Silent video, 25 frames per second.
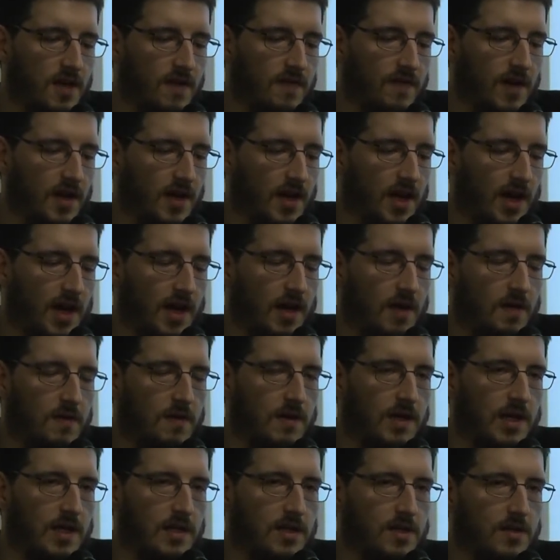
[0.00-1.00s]
that
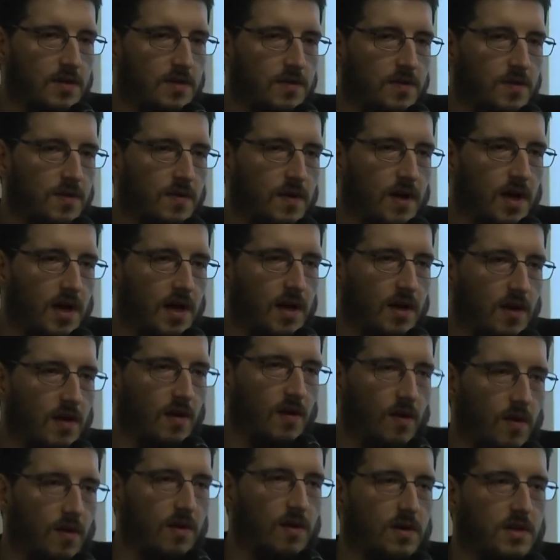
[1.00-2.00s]
allows us to do
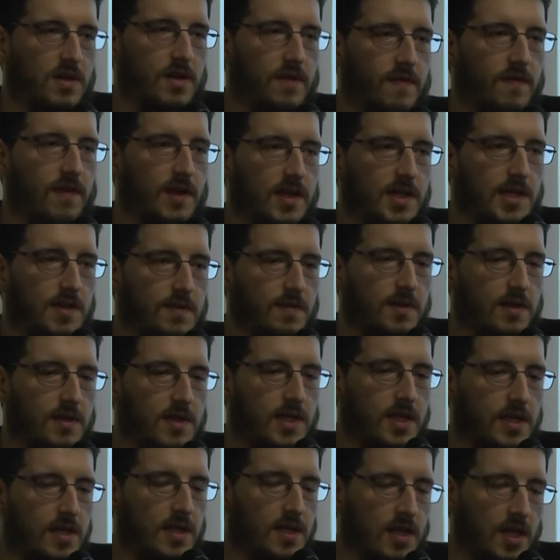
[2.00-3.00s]
all the things we
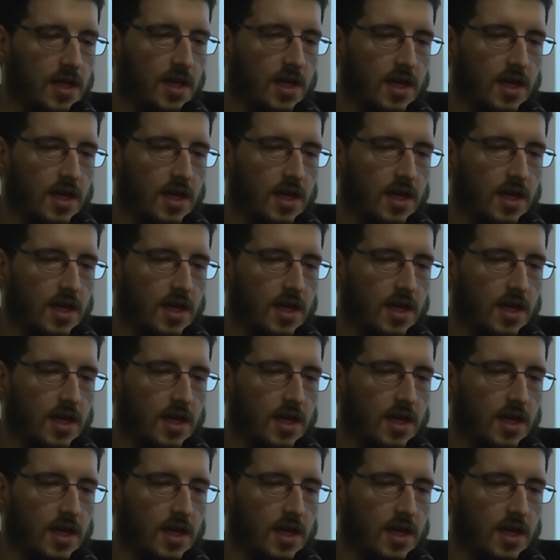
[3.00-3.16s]
did.